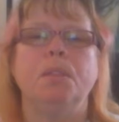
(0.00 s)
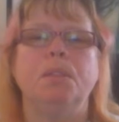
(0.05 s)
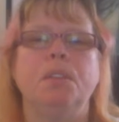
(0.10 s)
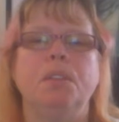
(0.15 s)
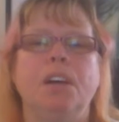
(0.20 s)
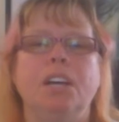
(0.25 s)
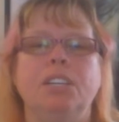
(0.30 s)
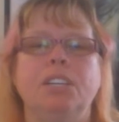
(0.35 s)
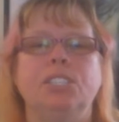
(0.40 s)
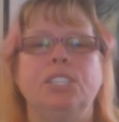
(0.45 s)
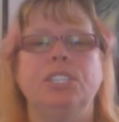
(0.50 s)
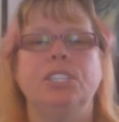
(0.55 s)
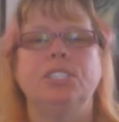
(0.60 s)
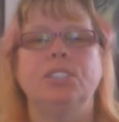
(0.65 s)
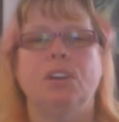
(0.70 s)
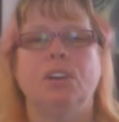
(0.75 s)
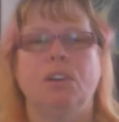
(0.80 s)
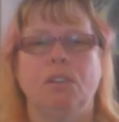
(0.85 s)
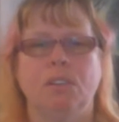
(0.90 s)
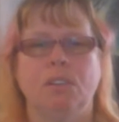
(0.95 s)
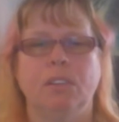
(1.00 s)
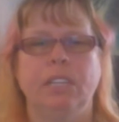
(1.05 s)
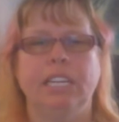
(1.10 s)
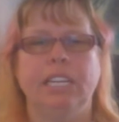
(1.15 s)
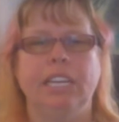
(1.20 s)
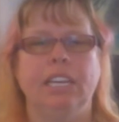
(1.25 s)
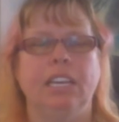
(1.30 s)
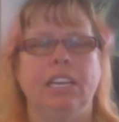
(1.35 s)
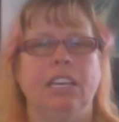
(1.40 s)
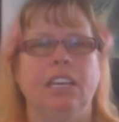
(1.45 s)
not just all
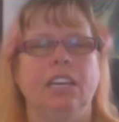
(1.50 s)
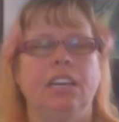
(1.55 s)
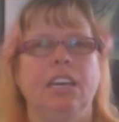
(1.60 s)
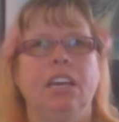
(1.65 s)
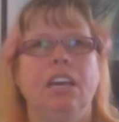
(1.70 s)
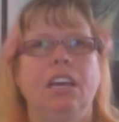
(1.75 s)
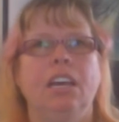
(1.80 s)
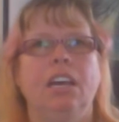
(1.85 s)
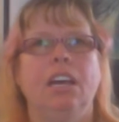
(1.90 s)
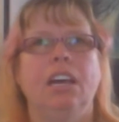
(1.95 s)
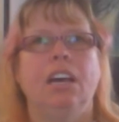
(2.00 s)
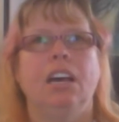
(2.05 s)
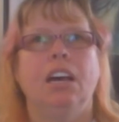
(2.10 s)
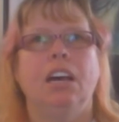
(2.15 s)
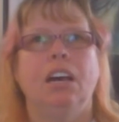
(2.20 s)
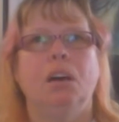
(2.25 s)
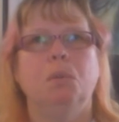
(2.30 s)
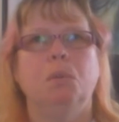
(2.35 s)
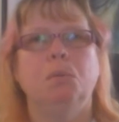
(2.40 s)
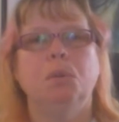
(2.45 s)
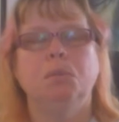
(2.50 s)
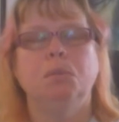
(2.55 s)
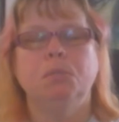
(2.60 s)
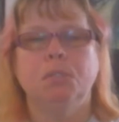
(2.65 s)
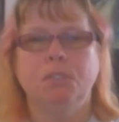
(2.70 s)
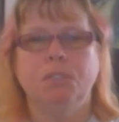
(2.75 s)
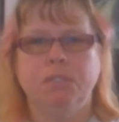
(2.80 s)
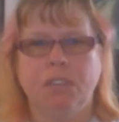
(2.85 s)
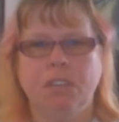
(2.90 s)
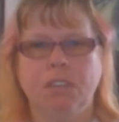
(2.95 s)
the
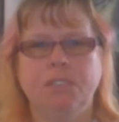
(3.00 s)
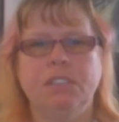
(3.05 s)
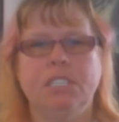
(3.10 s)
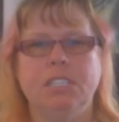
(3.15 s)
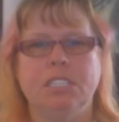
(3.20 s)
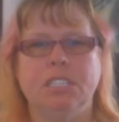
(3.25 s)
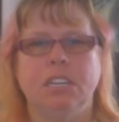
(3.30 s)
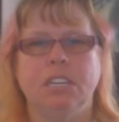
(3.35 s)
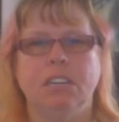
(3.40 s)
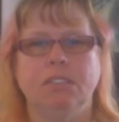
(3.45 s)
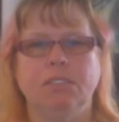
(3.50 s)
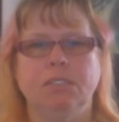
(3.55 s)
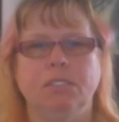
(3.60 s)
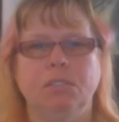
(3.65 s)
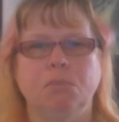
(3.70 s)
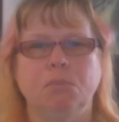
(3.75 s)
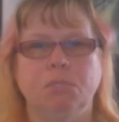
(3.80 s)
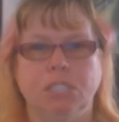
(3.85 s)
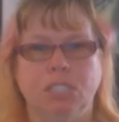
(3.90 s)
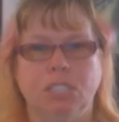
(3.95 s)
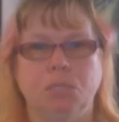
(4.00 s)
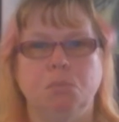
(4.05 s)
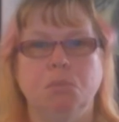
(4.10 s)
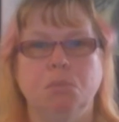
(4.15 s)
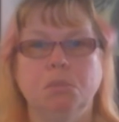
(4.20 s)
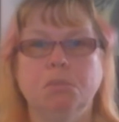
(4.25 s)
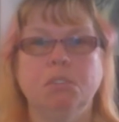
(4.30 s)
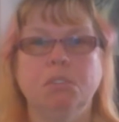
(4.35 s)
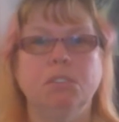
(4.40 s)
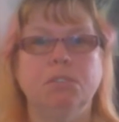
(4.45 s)
woo-woo fluffy stuff, which
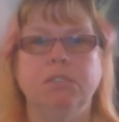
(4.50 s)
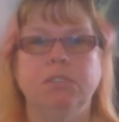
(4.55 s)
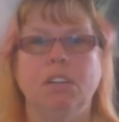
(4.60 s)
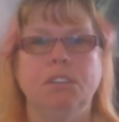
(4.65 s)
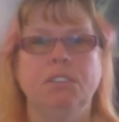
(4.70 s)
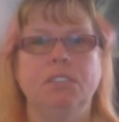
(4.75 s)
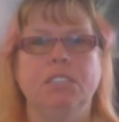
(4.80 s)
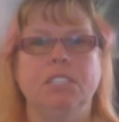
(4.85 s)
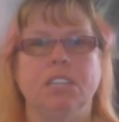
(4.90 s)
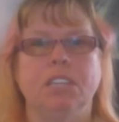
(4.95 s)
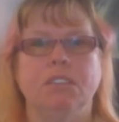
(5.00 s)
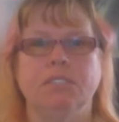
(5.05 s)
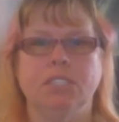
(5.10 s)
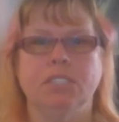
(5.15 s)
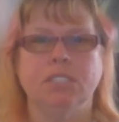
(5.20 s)
woo-woo fluffy stuff